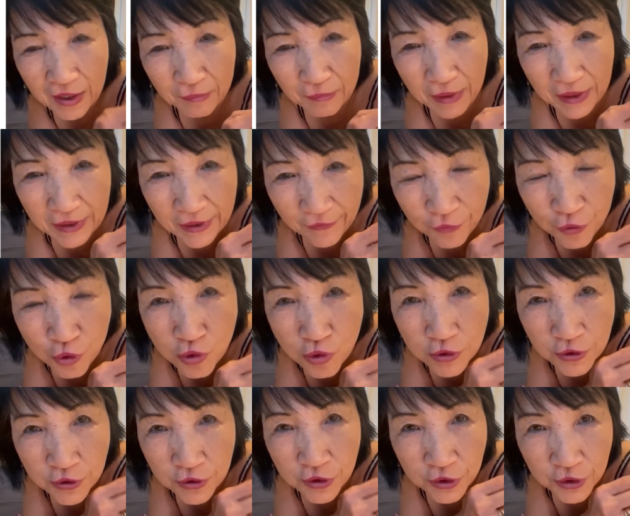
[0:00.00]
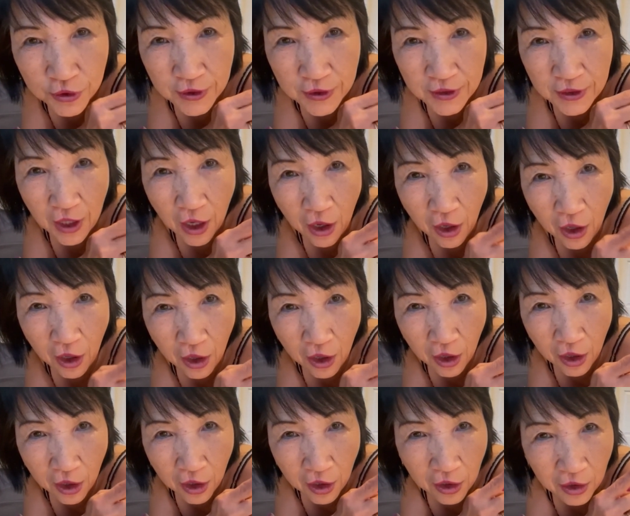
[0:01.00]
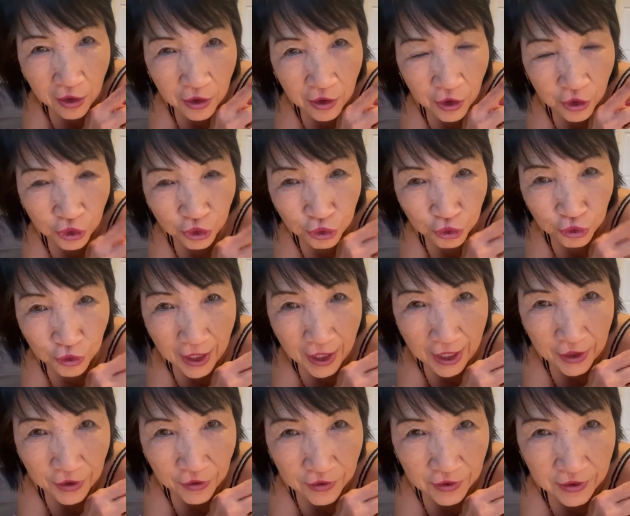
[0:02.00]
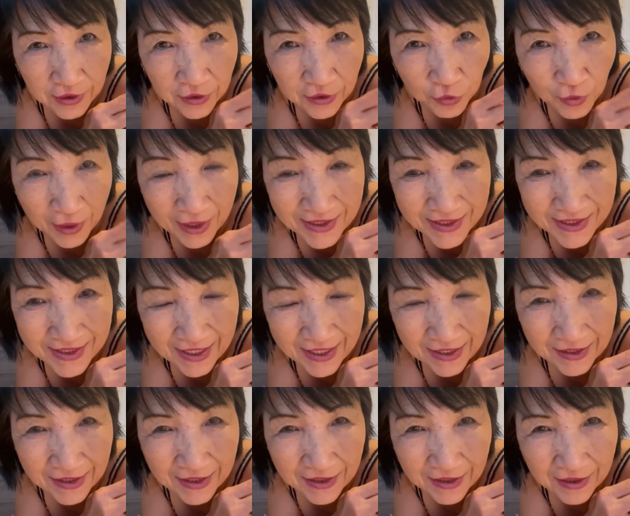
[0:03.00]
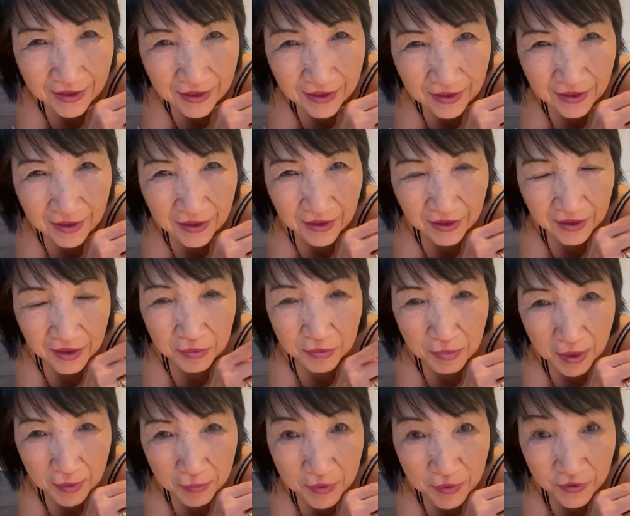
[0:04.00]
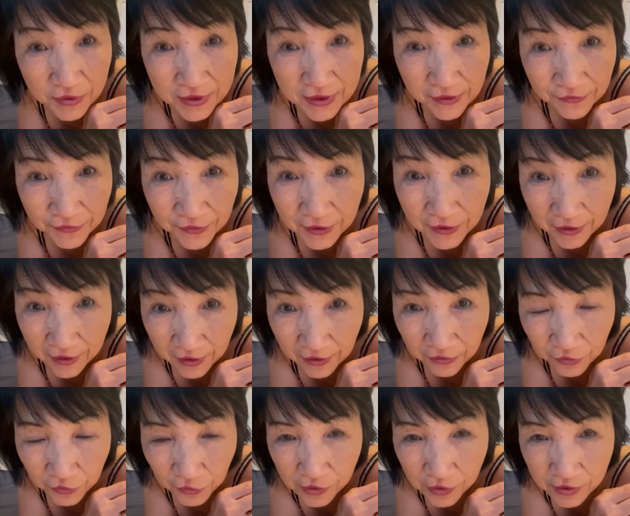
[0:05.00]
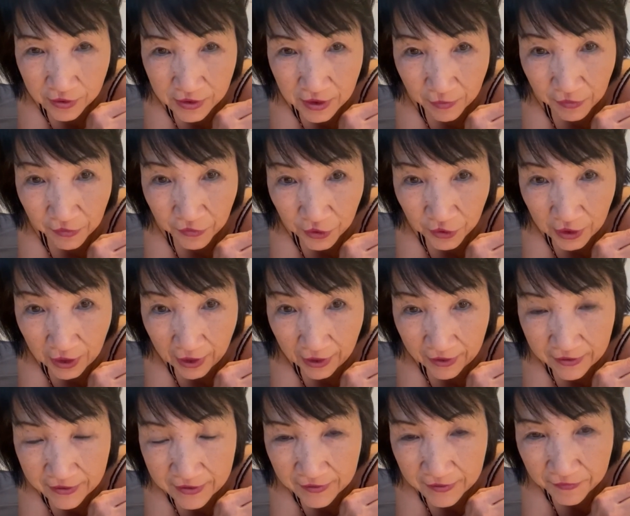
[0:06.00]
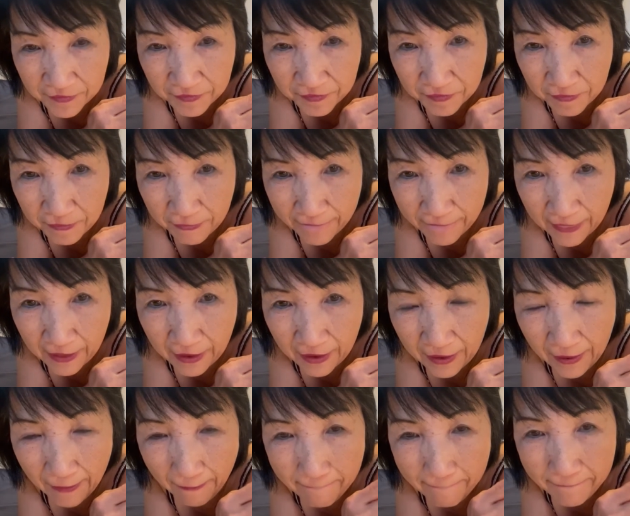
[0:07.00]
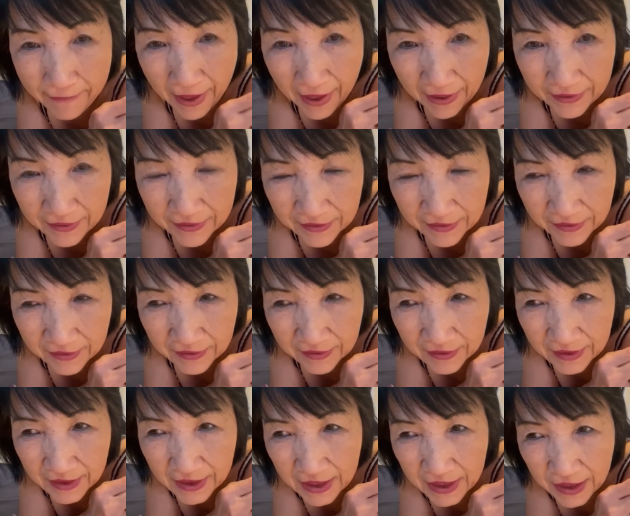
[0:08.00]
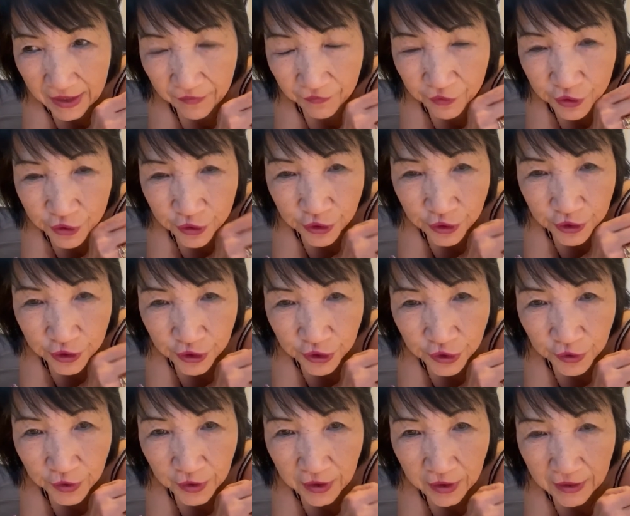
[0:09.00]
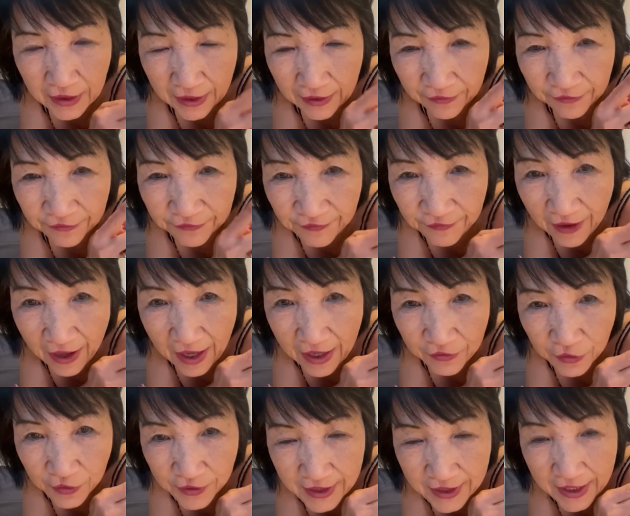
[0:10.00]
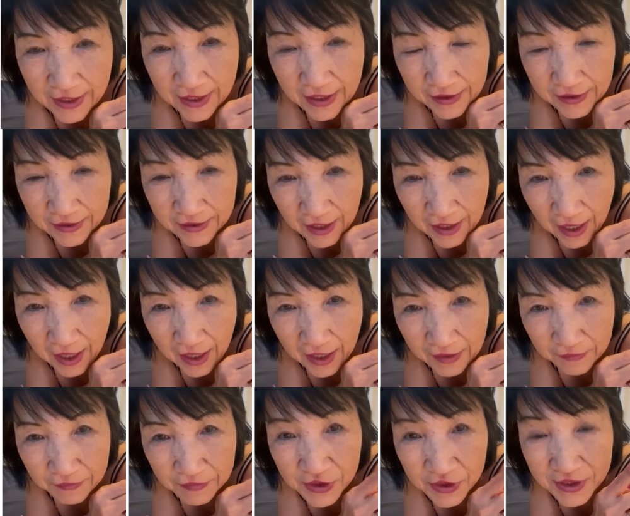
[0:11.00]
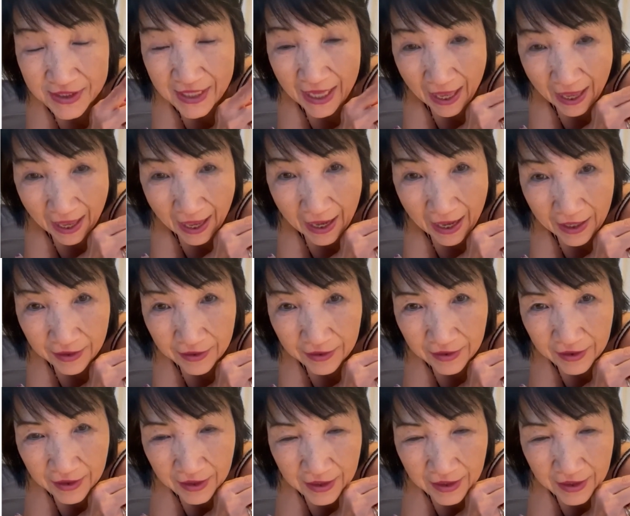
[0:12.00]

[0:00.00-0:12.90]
But if we were to do it all 200 in one setting, it might be difficult for some of you guys. But if you just do it like 5 or 10 at a time, just add